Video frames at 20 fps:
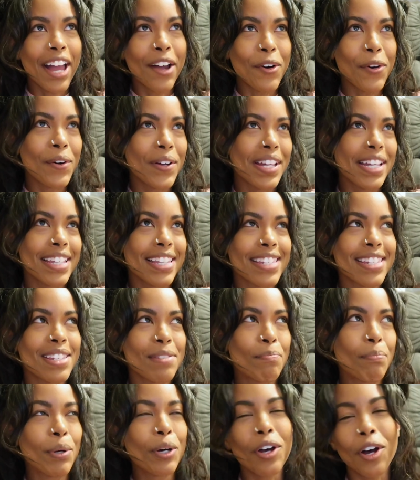I
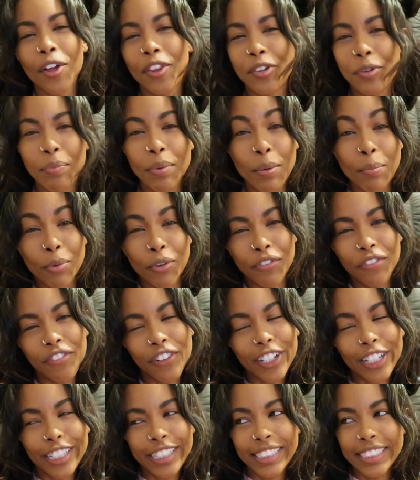always put other people
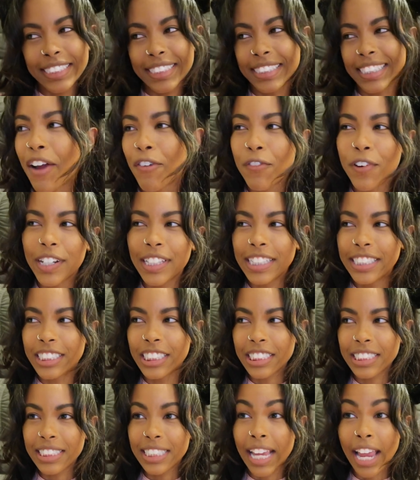first. I really
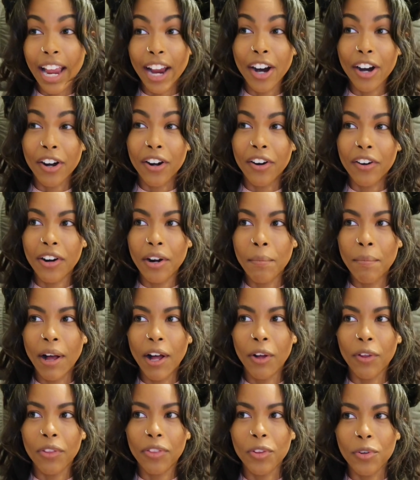just care
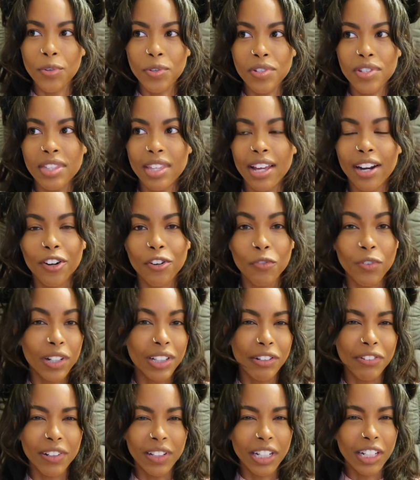about those that are
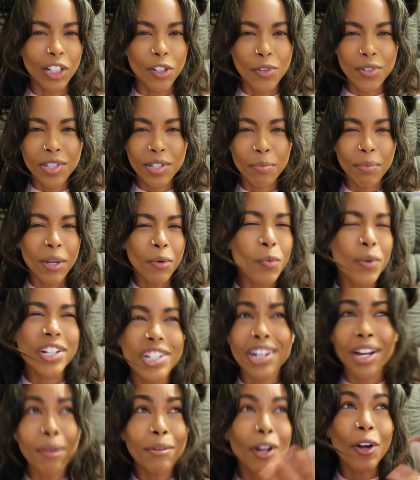really, really close to me,
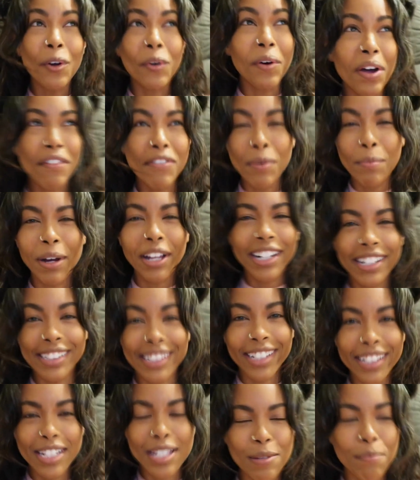which I know everybody
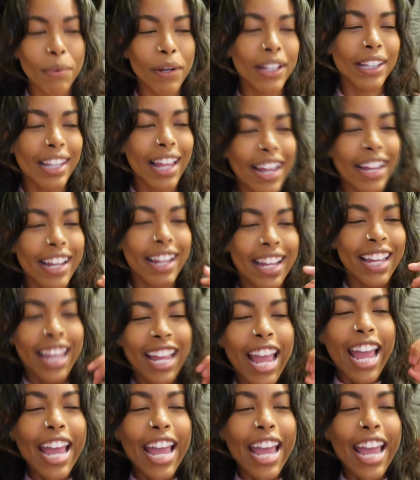does, but like,